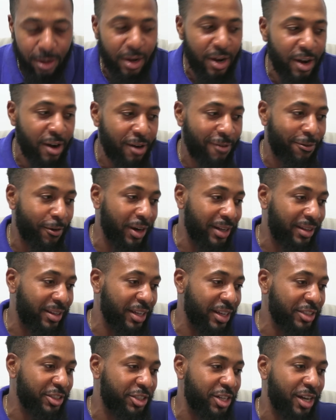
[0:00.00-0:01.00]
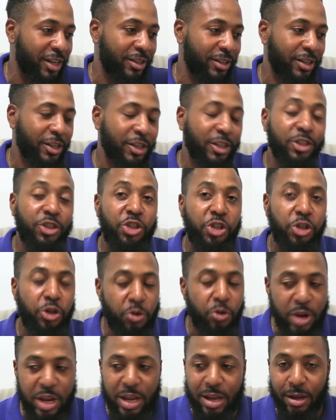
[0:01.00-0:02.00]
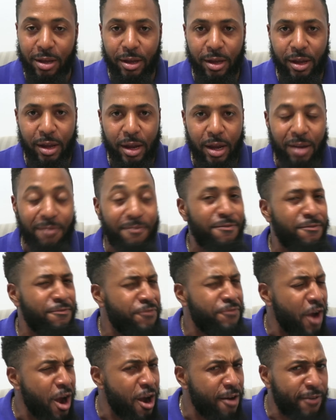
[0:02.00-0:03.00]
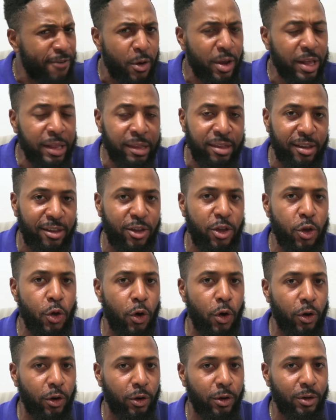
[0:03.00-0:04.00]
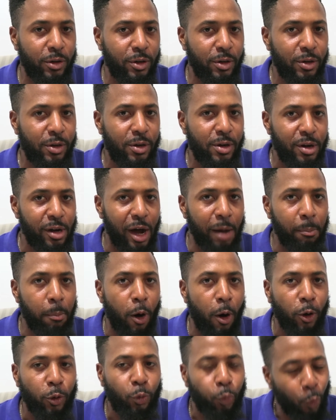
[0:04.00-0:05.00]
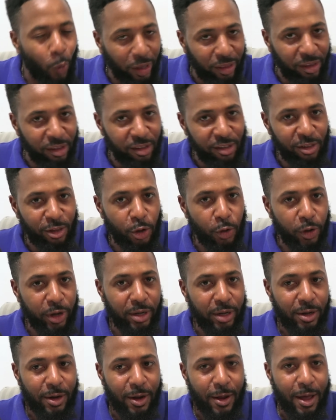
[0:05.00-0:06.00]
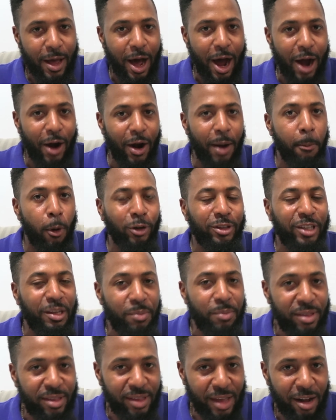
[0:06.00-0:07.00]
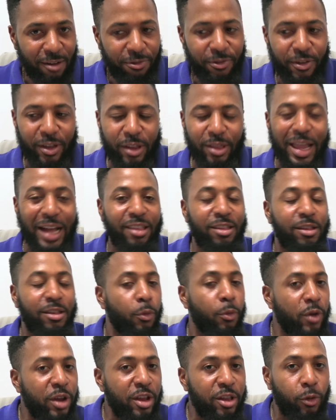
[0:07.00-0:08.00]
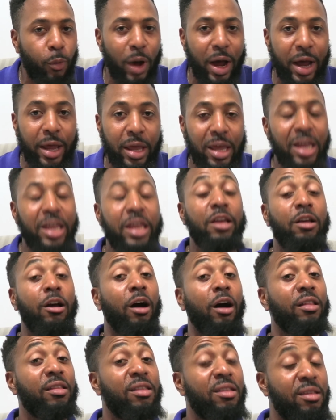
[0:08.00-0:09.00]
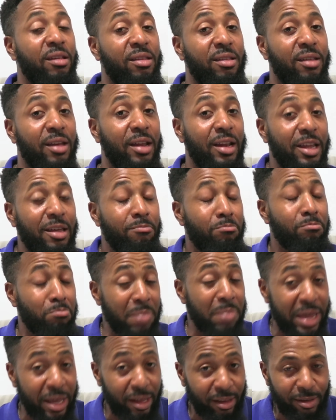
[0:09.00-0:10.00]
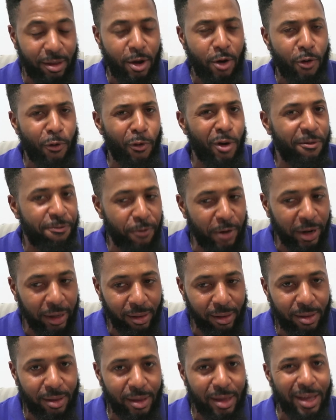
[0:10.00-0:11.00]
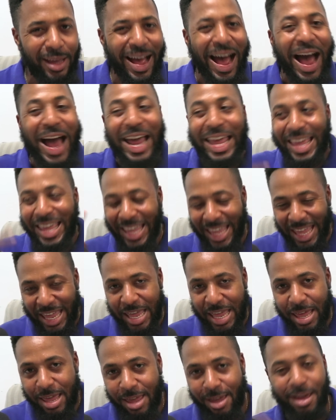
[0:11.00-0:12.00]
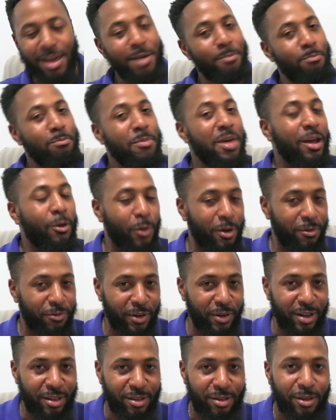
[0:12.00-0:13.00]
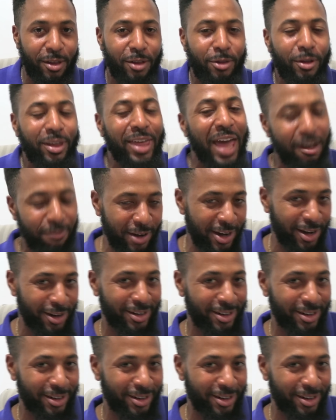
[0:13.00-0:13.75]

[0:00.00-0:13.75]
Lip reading: for attention, three, very, very insecure about what he's doing or about himself. That's the reason why he consistently makes reference, i.e., make reference to Cavalier.